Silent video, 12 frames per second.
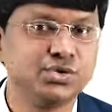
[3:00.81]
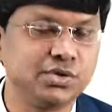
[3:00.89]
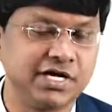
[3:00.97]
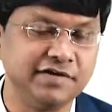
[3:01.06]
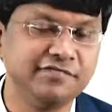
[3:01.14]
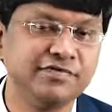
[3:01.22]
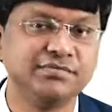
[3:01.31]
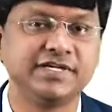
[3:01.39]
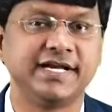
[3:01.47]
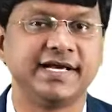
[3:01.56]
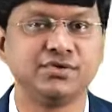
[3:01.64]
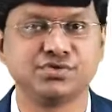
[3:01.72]
to confirm
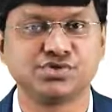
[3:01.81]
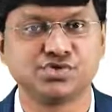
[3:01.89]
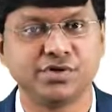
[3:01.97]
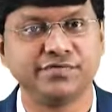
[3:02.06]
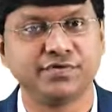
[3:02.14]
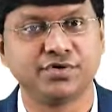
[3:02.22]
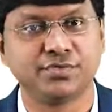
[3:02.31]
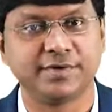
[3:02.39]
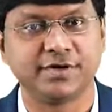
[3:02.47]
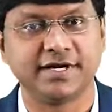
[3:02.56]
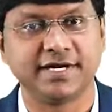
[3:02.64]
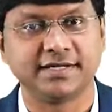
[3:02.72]
the diagnosis of
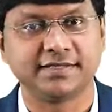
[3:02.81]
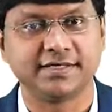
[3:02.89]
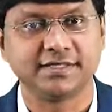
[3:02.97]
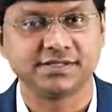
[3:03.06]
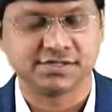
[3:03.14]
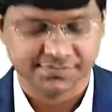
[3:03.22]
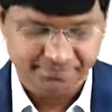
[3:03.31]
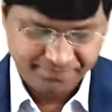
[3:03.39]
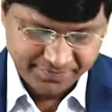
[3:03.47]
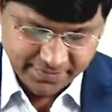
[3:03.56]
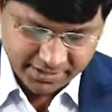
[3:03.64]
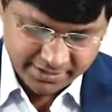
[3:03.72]
rheumatoid arthritis.
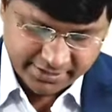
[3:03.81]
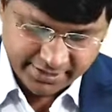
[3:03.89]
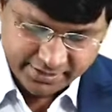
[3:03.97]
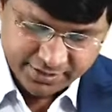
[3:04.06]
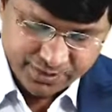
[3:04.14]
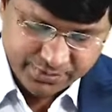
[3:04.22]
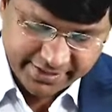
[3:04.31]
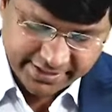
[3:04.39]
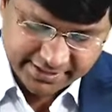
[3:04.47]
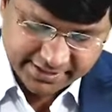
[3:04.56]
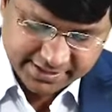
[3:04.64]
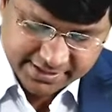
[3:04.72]
Then you
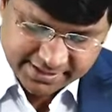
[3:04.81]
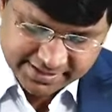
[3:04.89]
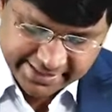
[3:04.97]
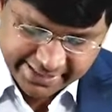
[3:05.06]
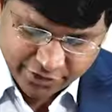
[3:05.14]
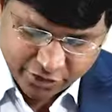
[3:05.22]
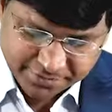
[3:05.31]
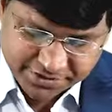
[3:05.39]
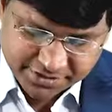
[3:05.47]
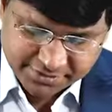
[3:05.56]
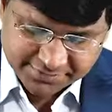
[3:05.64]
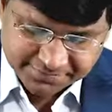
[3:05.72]
take the second
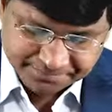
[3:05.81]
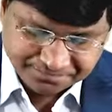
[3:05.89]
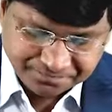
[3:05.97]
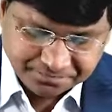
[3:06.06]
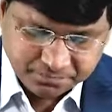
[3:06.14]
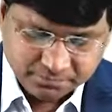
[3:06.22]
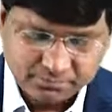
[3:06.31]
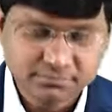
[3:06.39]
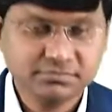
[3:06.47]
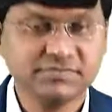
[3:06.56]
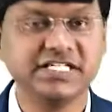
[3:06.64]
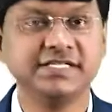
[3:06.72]
option
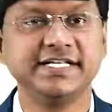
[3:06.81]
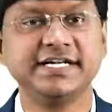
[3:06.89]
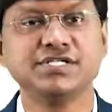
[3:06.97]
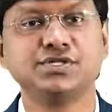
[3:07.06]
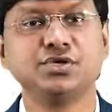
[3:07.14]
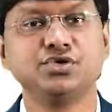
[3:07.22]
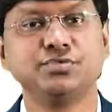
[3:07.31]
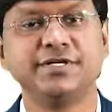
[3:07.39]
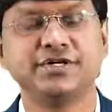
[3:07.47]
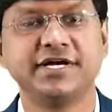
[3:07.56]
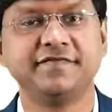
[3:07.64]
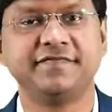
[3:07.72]
that is
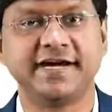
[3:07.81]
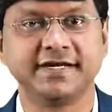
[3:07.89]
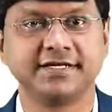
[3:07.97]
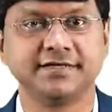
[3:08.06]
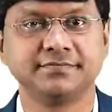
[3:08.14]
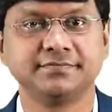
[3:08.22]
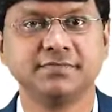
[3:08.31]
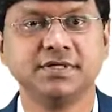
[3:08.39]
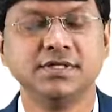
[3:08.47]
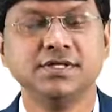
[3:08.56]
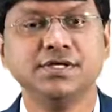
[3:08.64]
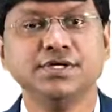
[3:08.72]
rheumatoid factor.
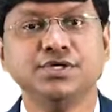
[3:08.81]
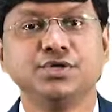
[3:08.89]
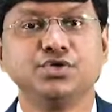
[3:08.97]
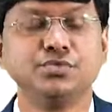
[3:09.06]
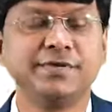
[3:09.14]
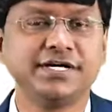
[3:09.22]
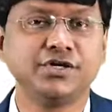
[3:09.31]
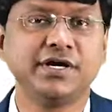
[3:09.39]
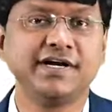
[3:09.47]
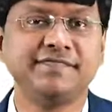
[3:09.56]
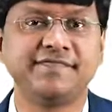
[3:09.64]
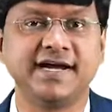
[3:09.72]

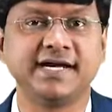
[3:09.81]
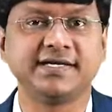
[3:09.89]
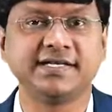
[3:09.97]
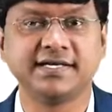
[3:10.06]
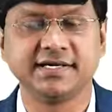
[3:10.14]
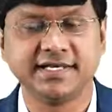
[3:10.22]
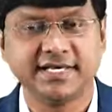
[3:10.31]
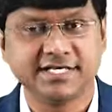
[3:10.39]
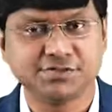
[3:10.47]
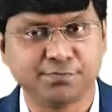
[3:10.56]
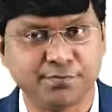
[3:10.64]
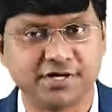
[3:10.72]
Rheumatoid factor
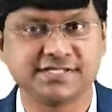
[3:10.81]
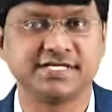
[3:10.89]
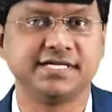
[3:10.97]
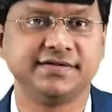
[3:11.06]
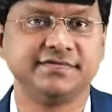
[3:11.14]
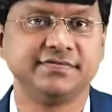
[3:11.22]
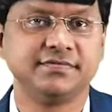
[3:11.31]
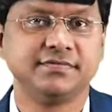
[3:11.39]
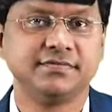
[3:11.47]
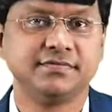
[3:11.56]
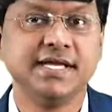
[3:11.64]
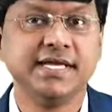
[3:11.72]
is positive
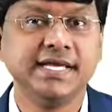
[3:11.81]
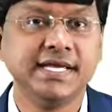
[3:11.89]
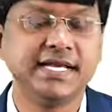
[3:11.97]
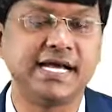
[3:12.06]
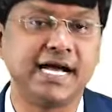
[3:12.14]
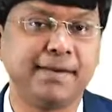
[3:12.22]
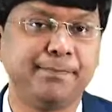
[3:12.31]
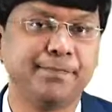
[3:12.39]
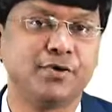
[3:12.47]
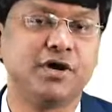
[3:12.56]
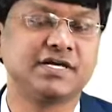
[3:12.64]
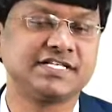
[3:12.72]
in
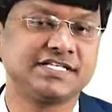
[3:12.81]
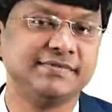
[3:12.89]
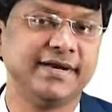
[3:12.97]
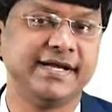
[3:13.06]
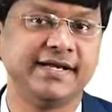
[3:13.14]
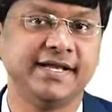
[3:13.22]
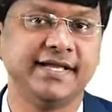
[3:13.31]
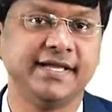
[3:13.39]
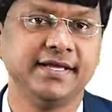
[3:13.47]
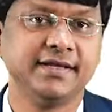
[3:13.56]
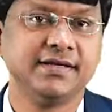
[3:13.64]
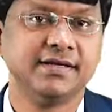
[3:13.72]

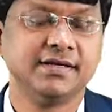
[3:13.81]
approximately